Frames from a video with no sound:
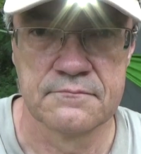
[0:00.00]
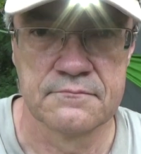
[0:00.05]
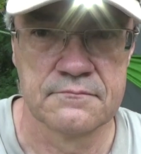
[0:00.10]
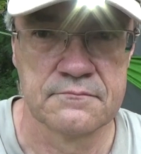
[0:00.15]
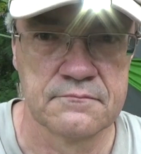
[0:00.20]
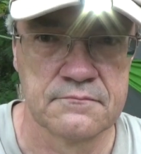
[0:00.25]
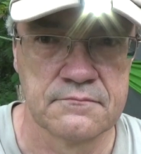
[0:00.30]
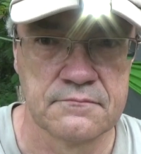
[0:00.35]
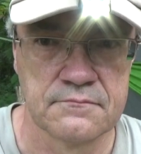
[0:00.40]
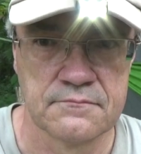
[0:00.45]

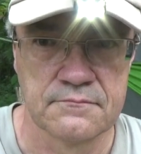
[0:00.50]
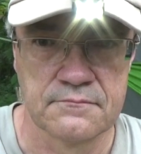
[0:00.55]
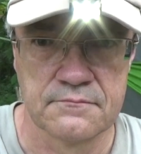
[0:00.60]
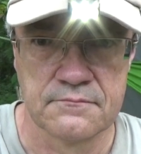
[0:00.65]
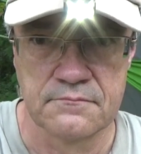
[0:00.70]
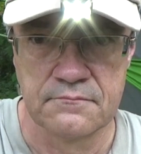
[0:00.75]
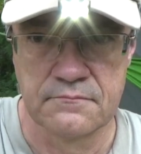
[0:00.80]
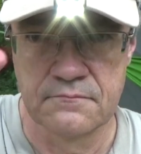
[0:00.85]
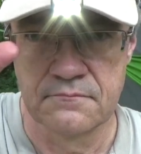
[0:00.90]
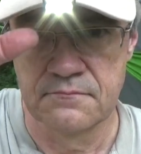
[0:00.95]

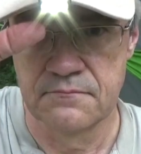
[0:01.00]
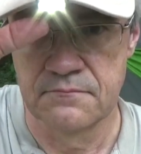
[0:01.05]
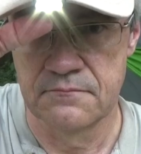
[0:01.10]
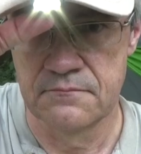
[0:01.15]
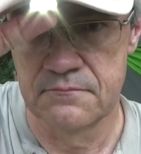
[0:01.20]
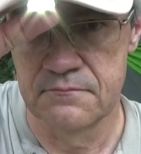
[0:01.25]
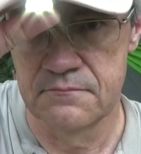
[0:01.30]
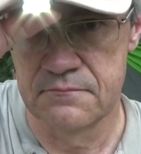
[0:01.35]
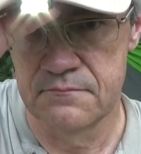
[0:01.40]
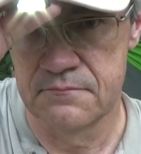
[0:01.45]

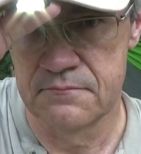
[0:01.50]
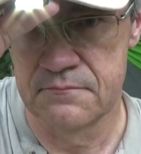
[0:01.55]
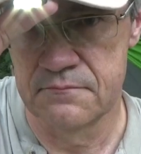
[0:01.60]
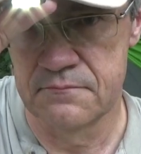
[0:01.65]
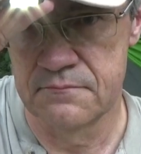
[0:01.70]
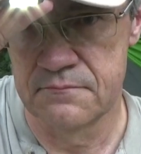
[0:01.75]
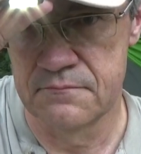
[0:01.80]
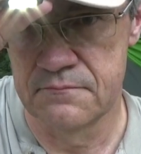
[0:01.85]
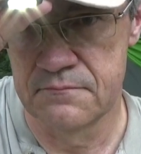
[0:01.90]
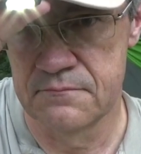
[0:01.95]

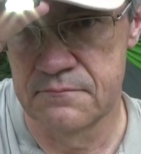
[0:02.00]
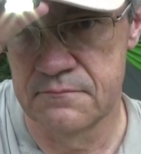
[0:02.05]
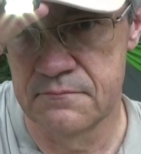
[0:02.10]
(silence)